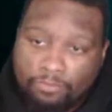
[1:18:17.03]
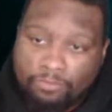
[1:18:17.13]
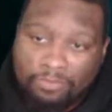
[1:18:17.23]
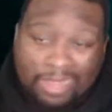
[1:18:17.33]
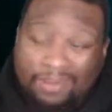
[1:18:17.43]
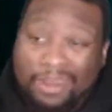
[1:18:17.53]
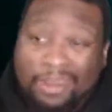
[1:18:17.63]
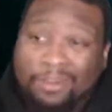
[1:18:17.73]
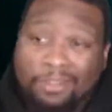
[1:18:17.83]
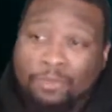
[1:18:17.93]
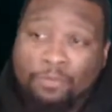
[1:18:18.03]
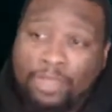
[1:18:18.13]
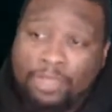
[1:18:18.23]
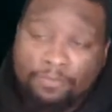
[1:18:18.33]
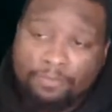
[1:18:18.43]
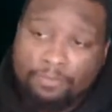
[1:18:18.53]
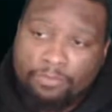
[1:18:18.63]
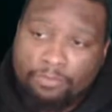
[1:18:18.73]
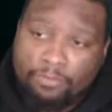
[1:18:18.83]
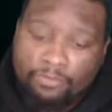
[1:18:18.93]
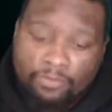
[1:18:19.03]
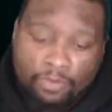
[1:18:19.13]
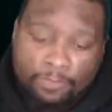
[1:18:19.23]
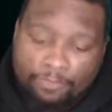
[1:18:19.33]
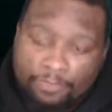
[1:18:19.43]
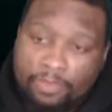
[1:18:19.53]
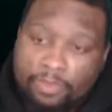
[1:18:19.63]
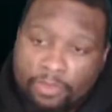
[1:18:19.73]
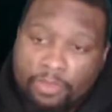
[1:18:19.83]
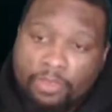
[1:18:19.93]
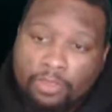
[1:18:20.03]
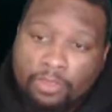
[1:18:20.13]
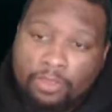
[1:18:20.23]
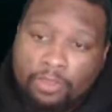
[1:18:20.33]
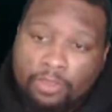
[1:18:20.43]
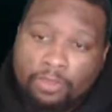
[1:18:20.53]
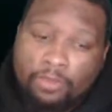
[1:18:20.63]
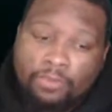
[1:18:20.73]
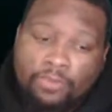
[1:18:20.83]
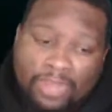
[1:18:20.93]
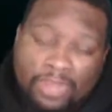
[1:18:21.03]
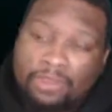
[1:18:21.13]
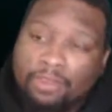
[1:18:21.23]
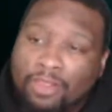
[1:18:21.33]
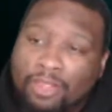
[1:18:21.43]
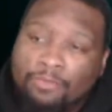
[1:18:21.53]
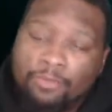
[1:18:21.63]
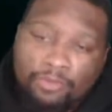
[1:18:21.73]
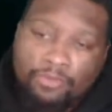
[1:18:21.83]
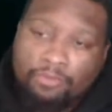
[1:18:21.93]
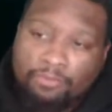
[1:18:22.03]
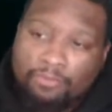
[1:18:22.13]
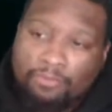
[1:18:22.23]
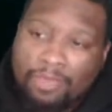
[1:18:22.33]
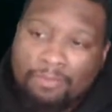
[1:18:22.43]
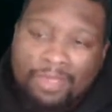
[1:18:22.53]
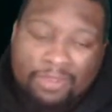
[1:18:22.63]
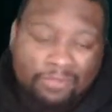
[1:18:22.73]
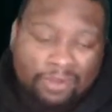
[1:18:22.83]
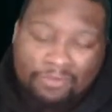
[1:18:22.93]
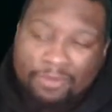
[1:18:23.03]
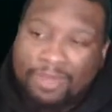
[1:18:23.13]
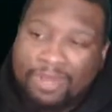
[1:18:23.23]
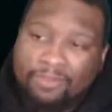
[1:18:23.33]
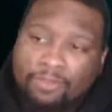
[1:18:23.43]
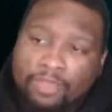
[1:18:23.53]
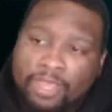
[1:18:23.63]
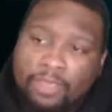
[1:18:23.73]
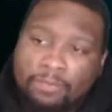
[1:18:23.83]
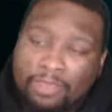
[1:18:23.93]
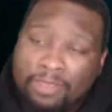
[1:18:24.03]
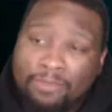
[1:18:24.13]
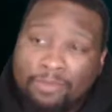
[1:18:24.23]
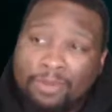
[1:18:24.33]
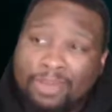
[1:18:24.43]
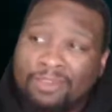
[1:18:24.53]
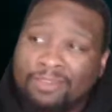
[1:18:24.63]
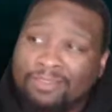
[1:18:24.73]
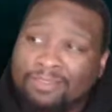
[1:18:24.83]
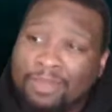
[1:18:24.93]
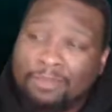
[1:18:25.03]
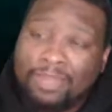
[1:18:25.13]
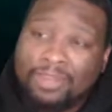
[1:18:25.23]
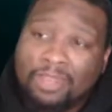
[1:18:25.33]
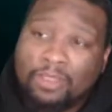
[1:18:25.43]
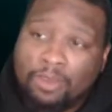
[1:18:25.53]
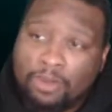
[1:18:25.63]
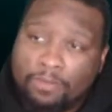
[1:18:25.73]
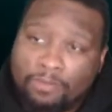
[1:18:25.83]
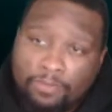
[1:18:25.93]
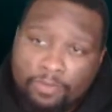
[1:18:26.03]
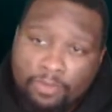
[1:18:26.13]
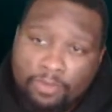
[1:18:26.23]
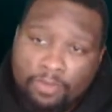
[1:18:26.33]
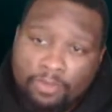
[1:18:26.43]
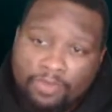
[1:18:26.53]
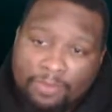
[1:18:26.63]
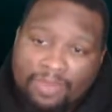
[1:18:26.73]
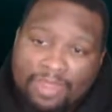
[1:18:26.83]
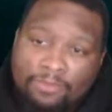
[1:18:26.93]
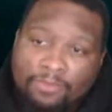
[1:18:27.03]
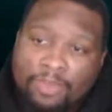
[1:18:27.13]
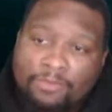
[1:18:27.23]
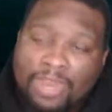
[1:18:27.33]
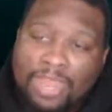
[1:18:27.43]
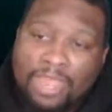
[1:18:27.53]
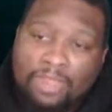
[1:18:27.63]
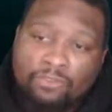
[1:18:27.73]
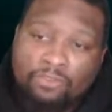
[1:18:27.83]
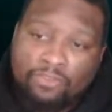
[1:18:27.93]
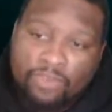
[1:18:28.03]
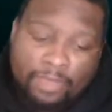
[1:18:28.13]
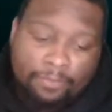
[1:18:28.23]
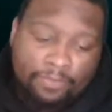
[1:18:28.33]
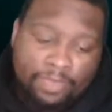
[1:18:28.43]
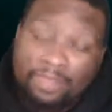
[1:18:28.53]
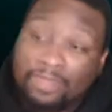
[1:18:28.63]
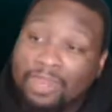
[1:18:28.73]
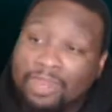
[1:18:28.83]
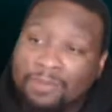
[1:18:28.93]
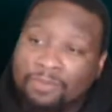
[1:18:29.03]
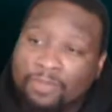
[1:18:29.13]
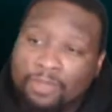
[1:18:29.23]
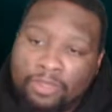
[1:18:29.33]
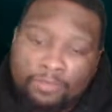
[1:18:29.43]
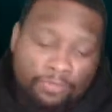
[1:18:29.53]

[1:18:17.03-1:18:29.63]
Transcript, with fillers: not not in a good way so check on your loved ones and make sure everybody's okay even when it doesn't seem like they are sometimes giving that extra step and letting them talk